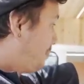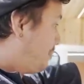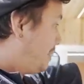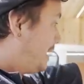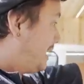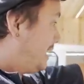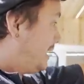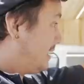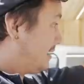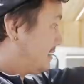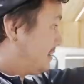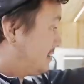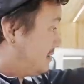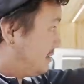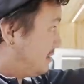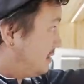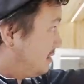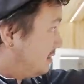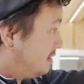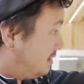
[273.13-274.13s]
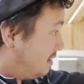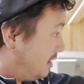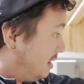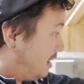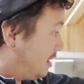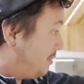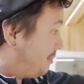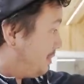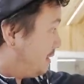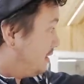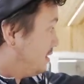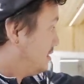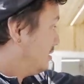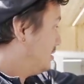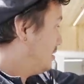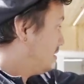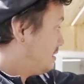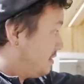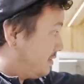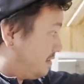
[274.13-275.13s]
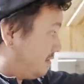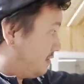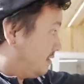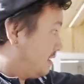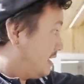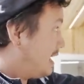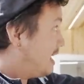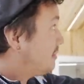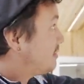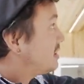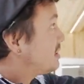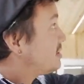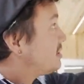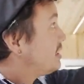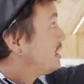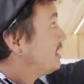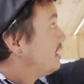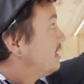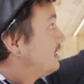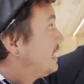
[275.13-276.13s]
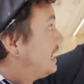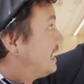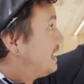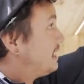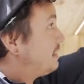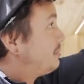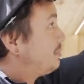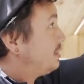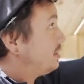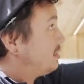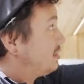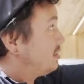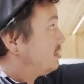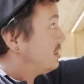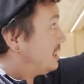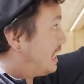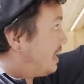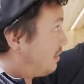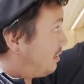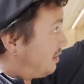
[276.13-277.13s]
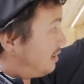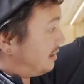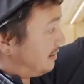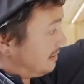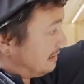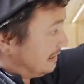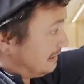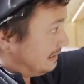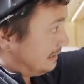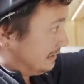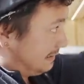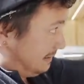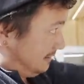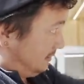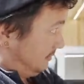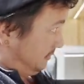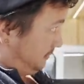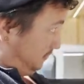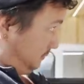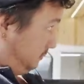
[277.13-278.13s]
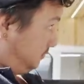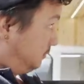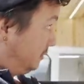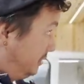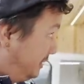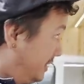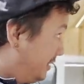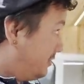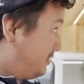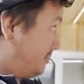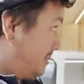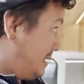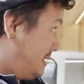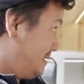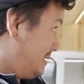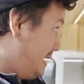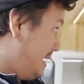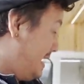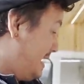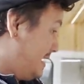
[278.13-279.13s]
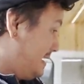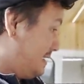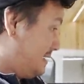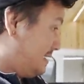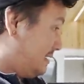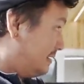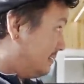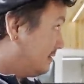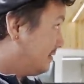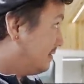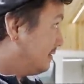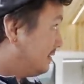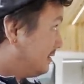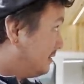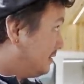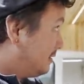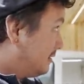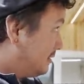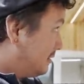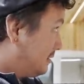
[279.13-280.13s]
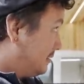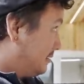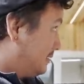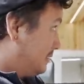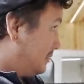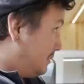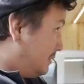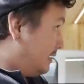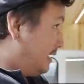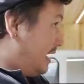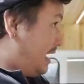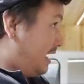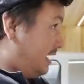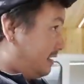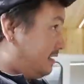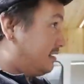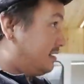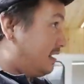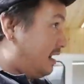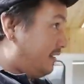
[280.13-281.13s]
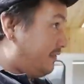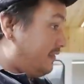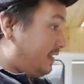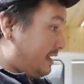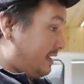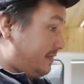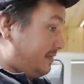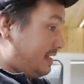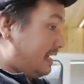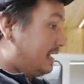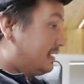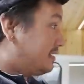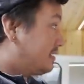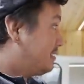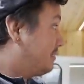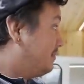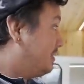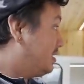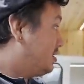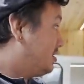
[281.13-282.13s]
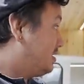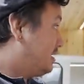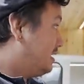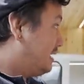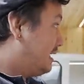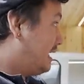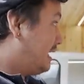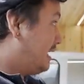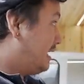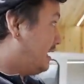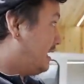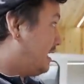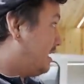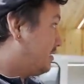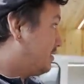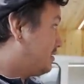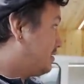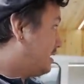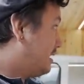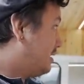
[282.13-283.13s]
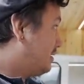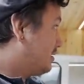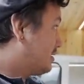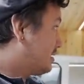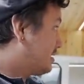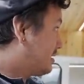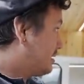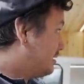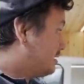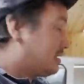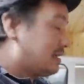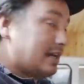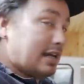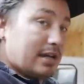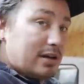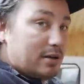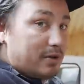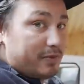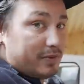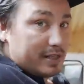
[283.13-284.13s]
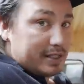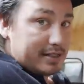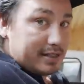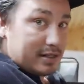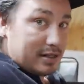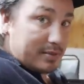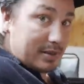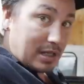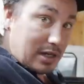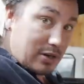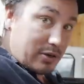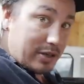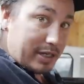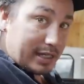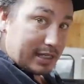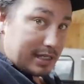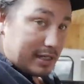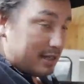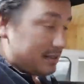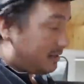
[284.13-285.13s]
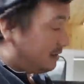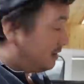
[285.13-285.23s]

PEX up through the cabinetry and put the shower, excuse me, head and stuff in. That's the mission today. I don't know how long it's going to take. Hopefully it's going to be quick.